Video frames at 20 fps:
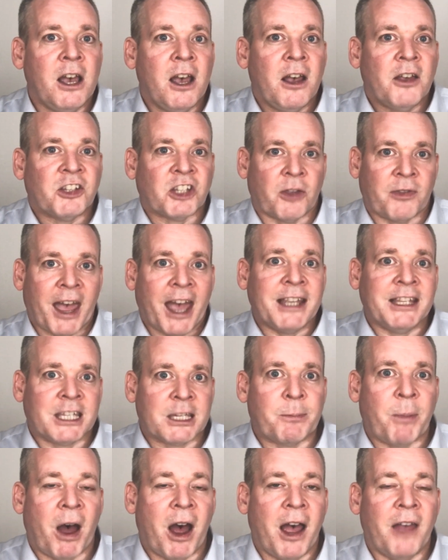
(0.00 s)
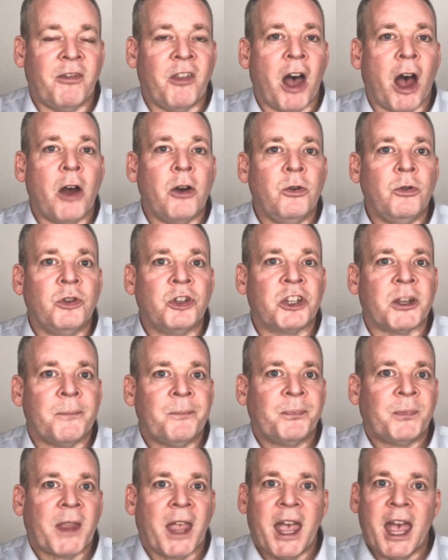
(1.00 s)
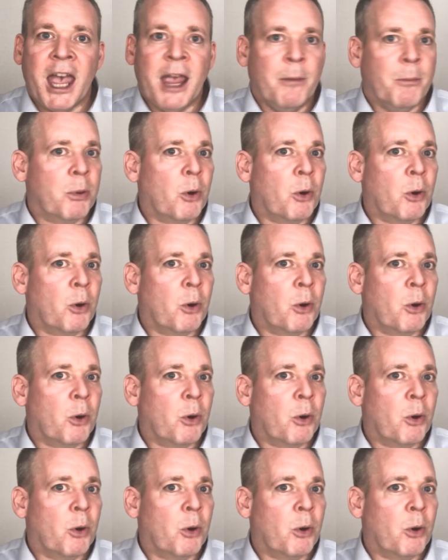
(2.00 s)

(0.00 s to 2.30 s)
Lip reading: So that inspired those. It